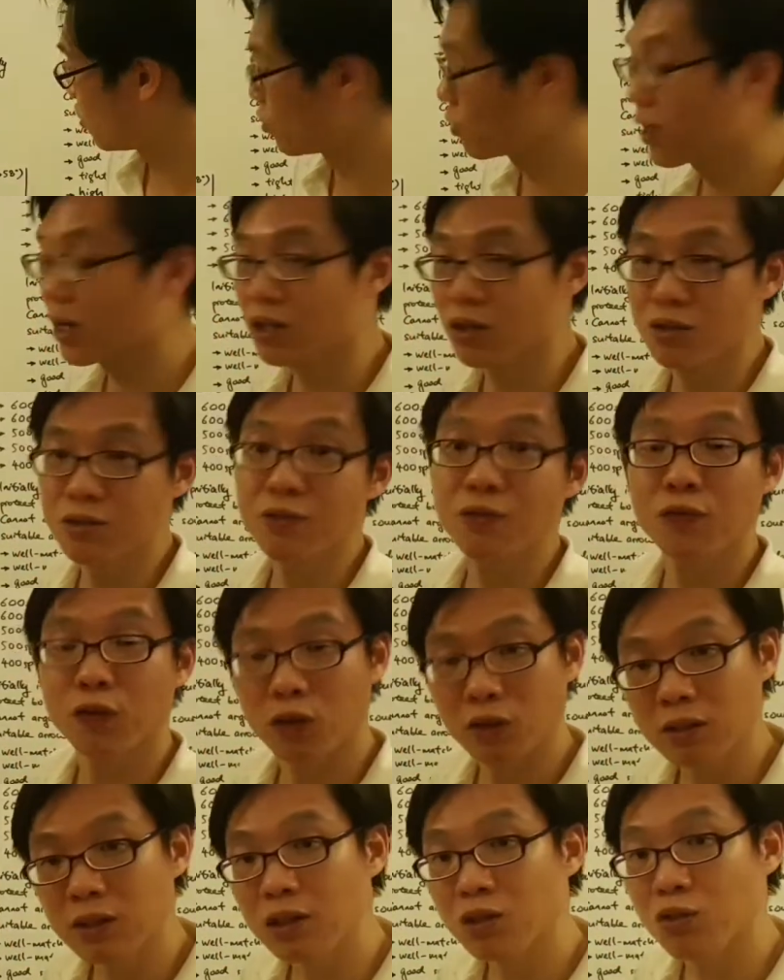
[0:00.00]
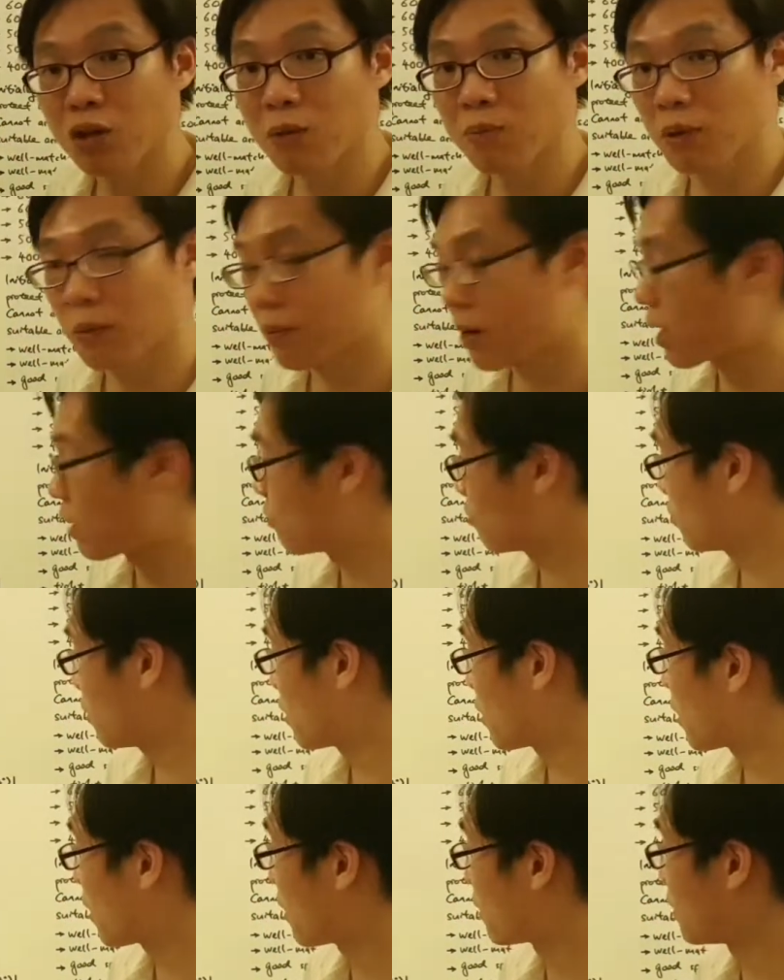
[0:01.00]
you can use 14 grain per
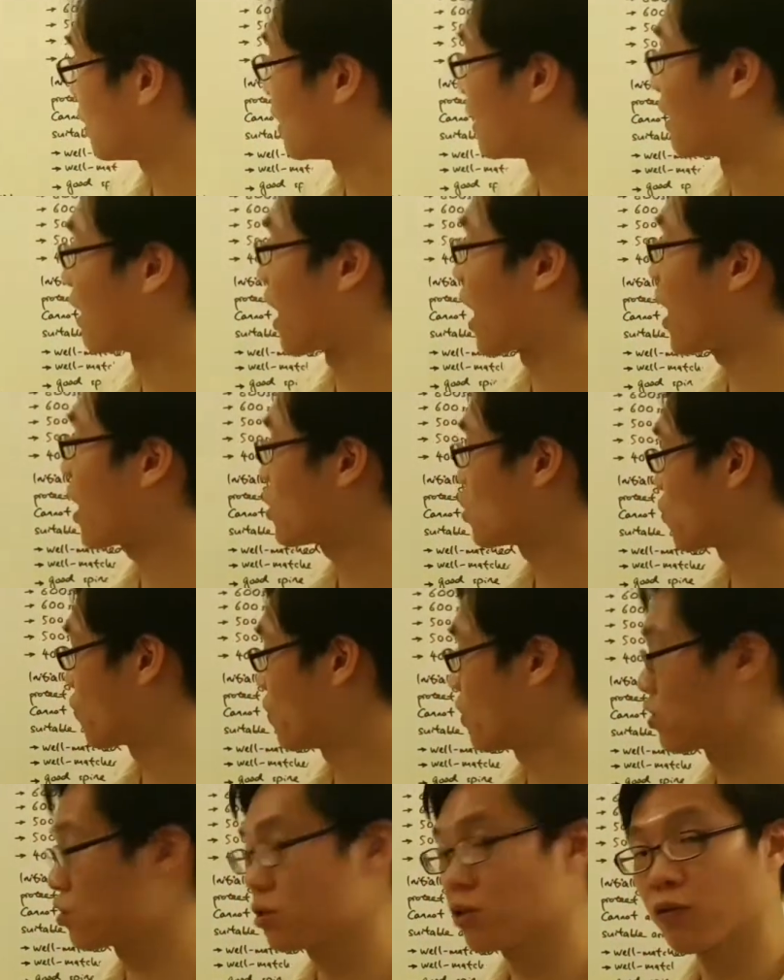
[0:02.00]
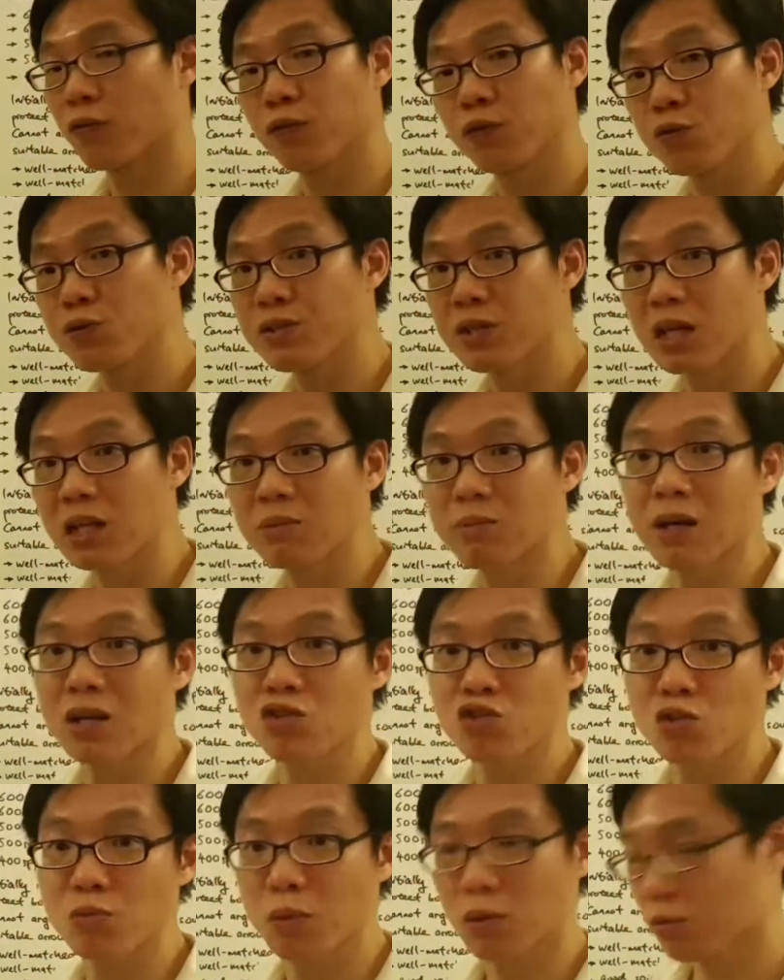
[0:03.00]
pound and the large version, the full-scale
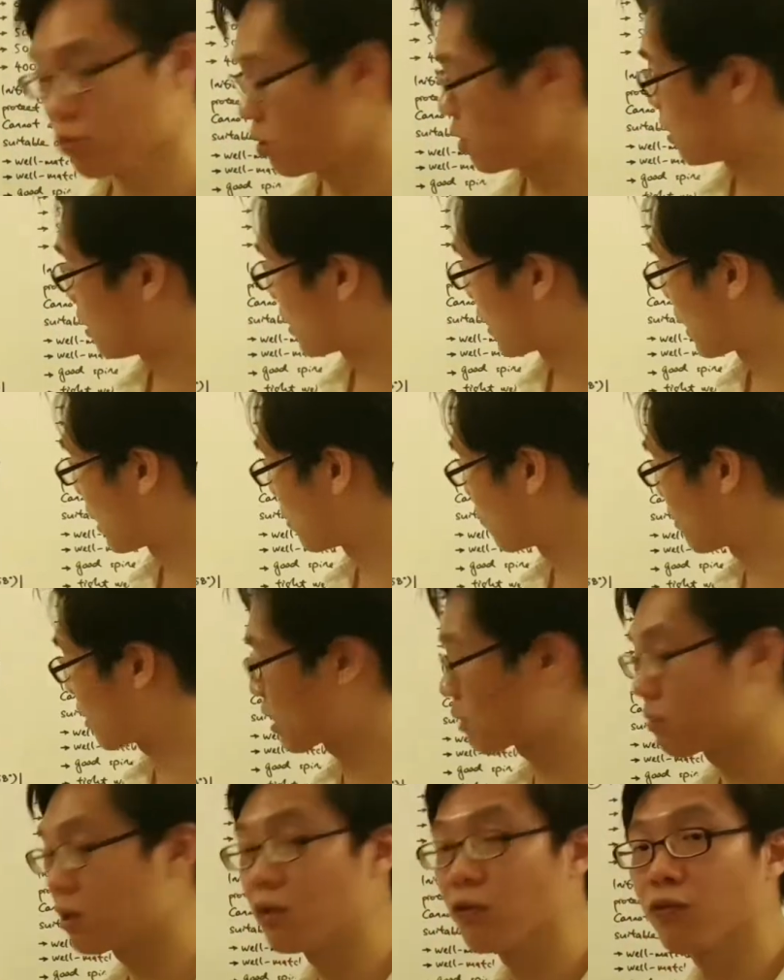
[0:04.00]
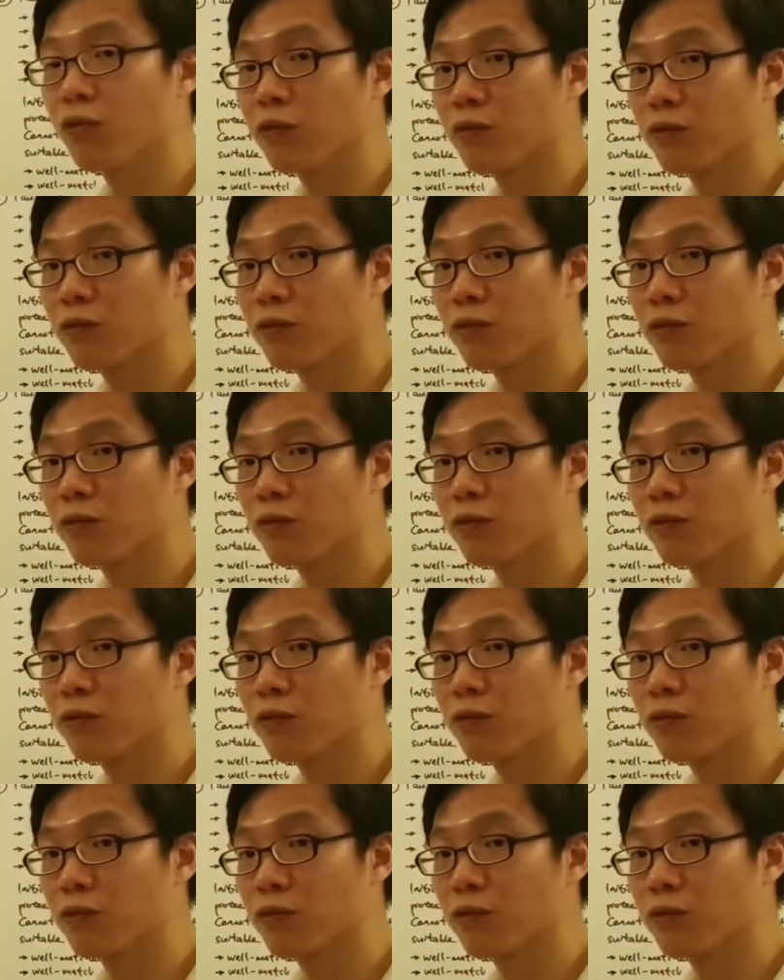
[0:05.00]
Manchu bow, I recommend